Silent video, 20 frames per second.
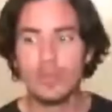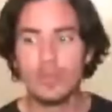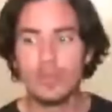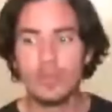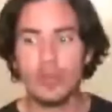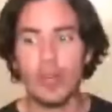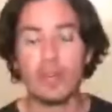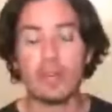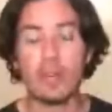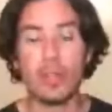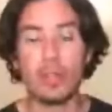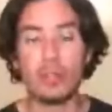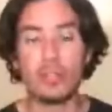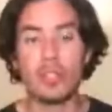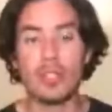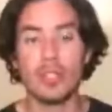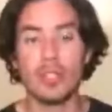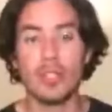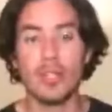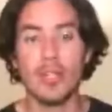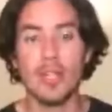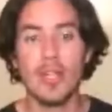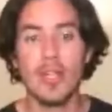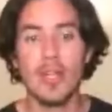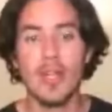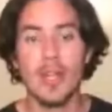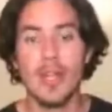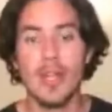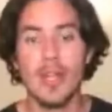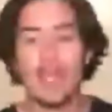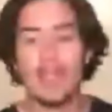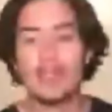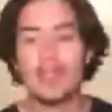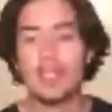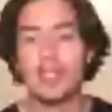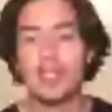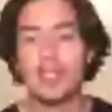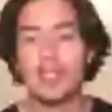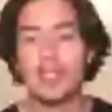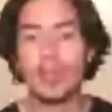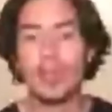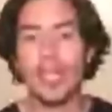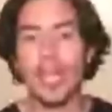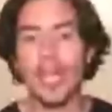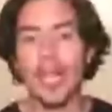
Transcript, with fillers: for evolution, is a tool that